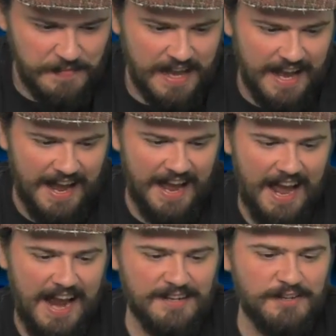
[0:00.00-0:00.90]

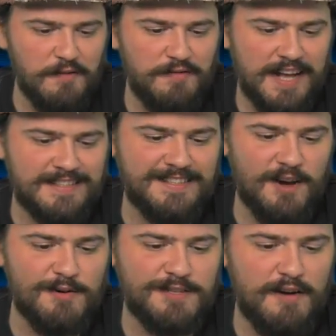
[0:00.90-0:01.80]
Hayden, don't forget to
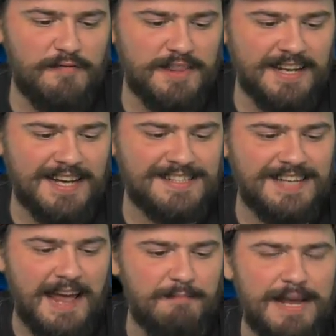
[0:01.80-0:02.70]
doze off for the last
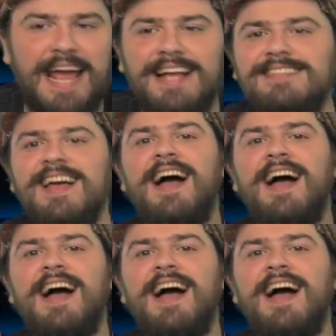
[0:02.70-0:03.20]
10 minutes.